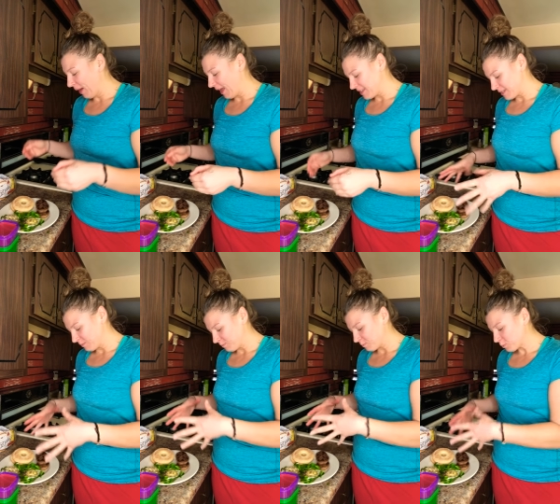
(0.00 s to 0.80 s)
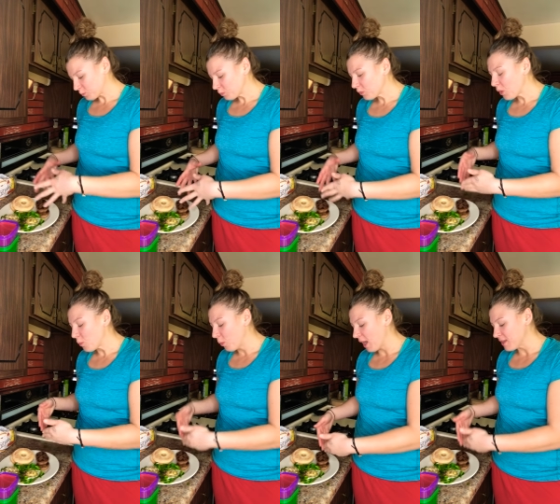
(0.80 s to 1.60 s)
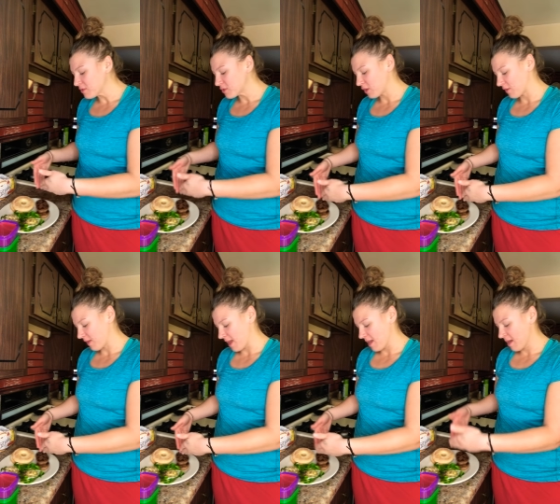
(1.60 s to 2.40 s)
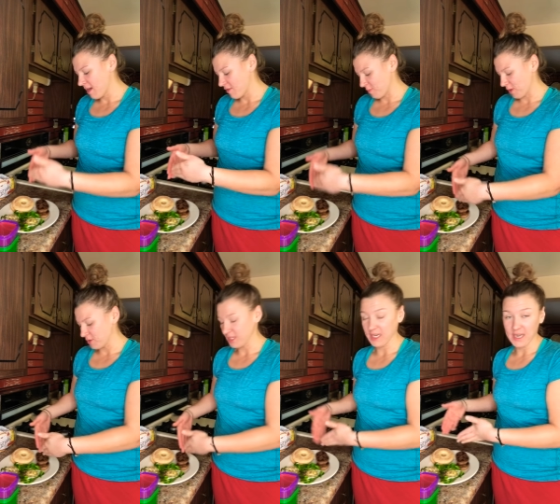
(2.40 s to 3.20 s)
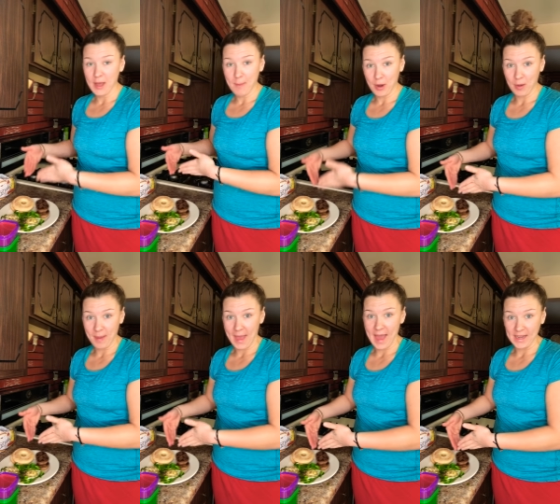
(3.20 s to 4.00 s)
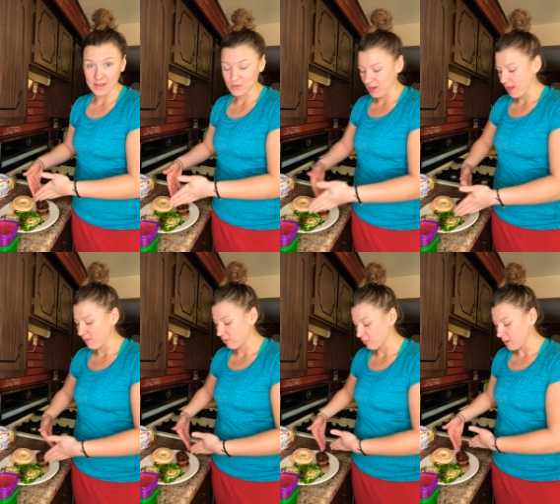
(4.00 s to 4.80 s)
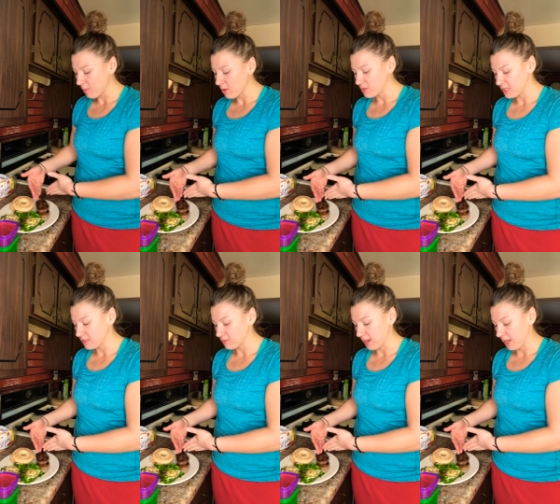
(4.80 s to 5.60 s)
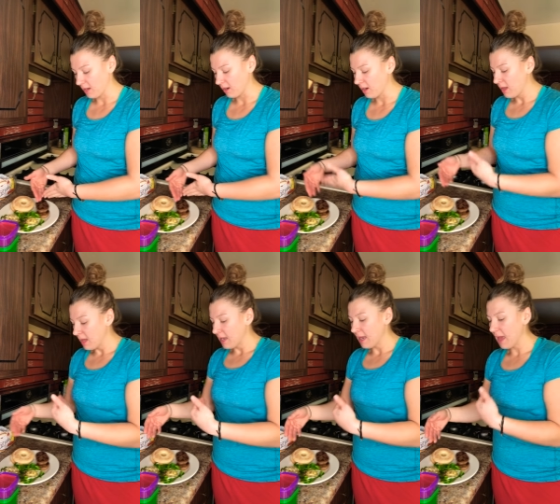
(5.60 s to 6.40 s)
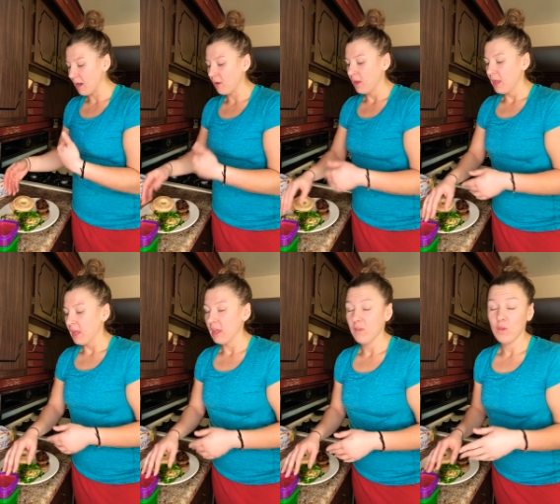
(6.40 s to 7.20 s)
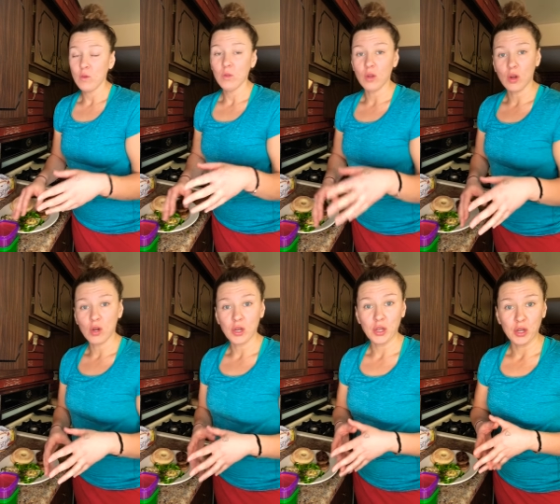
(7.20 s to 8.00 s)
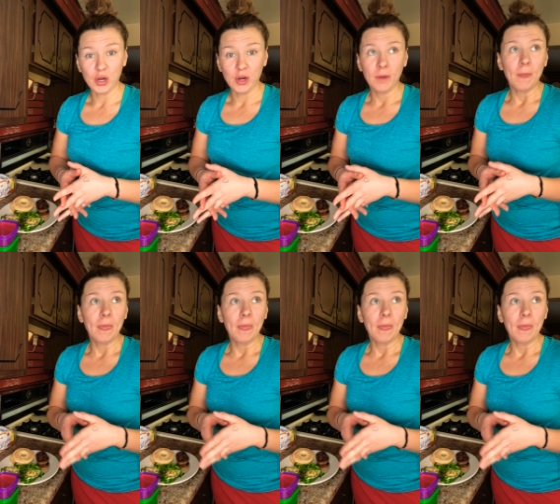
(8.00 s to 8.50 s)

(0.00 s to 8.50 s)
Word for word: but one serving of protein per patty. So I have three proteins right here. Now, if you look on your,